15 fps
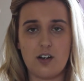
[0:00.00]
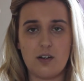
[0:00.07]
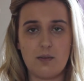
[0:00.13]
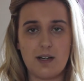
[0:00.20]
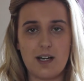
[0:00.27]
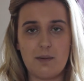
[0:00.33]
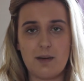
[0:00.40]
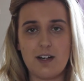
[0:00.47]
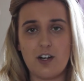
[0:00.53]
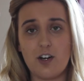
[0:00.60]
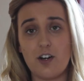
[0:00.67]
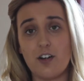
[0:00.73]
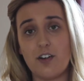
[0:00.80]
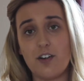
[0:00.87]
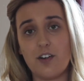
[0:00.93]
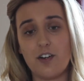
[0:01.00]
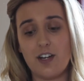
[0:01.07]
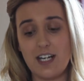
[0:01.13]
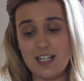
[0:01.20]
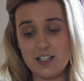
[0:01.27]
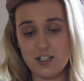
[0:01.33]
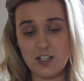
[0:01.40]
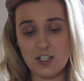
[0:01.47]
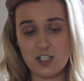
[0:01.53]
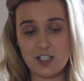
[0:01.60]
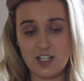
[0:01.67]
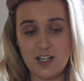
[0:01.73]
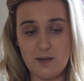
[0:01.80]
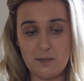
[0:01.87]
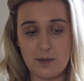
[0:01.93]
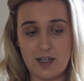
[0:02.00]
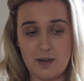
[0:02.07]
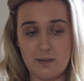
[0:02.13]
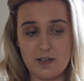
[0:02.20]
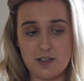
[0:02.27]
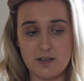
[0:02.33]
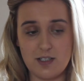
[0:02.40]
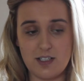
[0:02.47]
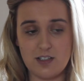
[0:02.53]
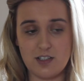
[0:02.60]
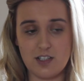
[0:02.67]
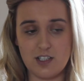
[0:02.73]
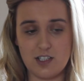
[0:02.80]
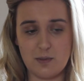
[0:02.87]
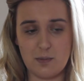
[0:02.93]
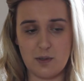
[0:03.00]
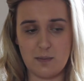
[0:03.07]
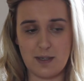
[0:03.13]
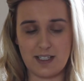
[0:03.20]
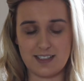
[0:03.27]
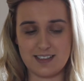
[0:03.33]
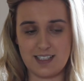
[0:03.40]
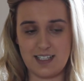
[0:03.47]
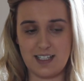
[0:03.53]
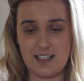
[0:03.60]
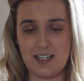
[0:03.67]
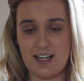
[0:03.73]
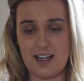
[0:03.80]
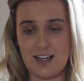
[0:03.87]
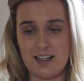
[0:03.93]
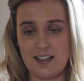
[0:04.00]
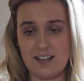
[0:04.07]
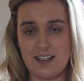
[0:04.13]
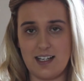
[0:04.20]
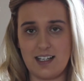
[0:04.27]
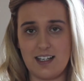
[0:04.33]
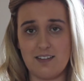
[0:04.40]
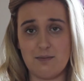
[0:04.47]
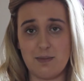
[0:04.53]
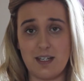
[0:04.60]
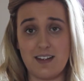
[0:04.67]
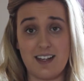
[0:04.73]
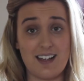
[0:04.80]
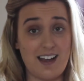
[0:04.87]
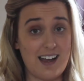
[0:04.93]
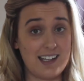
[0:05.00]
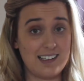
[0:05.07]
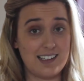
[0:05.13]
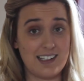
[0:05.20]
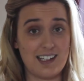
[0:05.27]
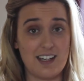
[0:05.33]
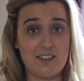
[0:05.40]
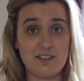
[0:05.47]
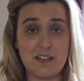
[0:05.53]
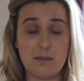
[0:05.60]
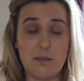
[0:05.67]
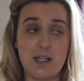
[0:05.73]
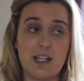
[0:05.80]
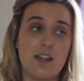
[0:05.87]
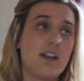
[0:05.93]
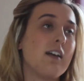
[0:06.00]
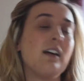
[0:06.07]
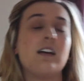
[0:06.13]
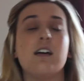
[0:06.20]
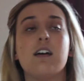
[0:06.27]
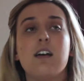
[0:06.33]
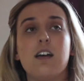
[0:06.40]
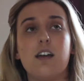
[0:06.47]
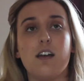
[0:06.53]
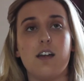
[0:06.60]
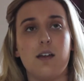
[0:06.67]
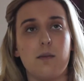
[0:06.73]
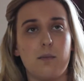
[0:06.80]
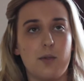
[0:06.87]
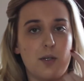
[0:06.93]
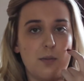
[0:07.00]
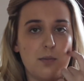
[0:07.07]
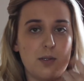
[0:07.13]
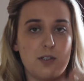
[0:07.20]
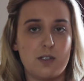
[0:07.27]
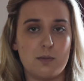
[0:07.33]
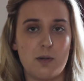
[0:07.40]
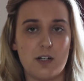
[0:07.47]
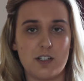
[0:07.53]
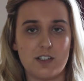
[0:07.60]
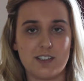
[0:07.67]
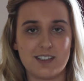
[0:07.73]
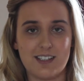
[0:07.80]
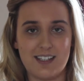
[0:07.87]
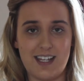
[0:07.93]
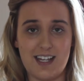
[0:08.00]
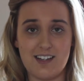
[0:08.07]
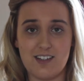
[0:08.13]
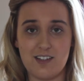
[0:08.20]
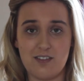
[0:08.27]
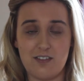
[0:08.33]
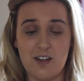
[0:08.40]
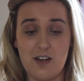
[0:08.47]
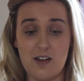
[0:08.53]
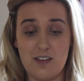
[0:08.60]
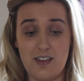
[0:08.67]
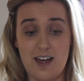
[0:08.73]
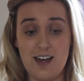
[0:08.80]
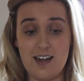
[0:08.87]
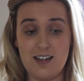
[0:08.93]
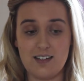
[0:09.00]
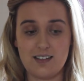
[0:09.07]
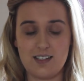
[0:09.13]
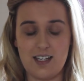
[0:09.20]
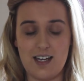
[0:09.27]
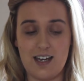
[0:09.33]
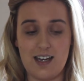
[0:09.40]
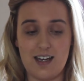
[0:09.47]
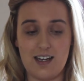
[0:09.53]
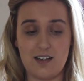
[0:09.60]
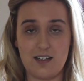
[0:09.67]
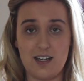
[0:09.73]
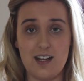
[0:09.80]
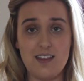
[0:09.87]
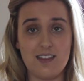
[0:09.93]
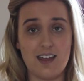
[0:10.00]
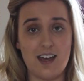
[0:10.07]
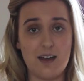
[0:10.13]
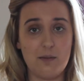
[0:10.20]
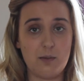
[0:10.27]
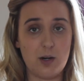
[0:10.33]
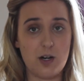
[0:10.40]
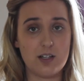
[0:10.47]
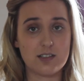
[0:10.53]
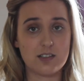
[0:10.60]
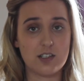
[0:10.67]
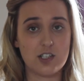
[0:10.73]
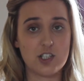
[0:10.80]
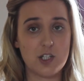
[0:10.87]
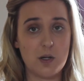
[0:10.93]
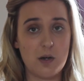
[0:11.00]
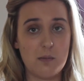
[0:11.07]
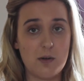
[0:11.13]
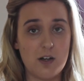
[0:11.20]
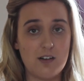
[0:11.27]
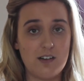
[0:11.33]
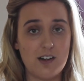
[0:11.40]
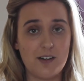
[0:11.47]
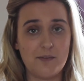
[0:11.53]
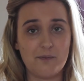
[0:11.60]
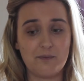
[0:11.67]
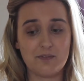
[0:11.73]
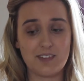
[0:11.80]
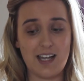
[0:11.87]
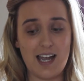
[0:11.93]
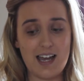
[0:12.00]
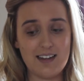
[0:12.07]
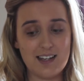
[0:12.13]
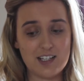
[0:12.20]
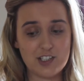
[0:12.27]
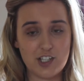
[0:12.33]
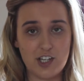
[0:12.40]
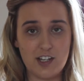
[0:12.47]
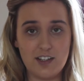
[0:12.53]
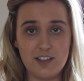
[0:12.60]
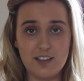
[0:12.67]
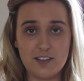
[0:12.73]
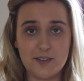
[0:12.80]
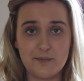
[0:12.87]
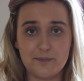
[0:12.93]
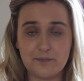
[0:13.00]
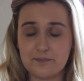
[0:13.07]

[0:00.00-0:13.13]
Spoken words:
when I went on an internship, I went to an internship at a magazine, and they kindly gifted me some beauty products at the end of that, and in there was the Uemura eyelash curlers,